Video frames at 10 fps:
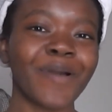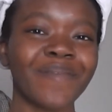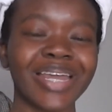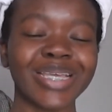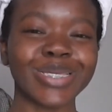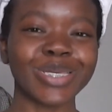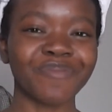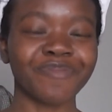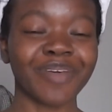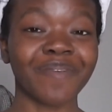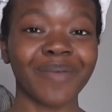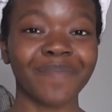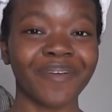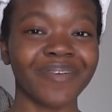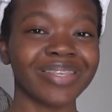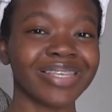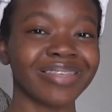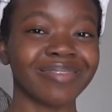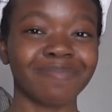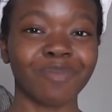my relationship with my grandparents
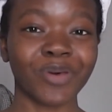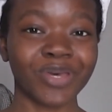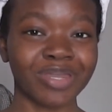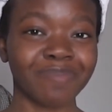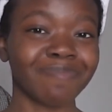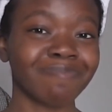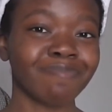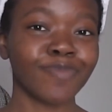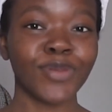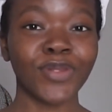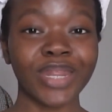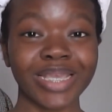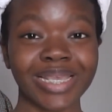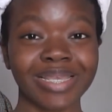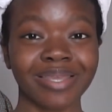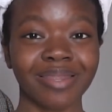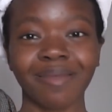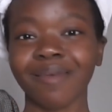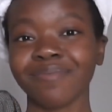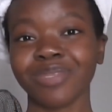is not good, non-existent.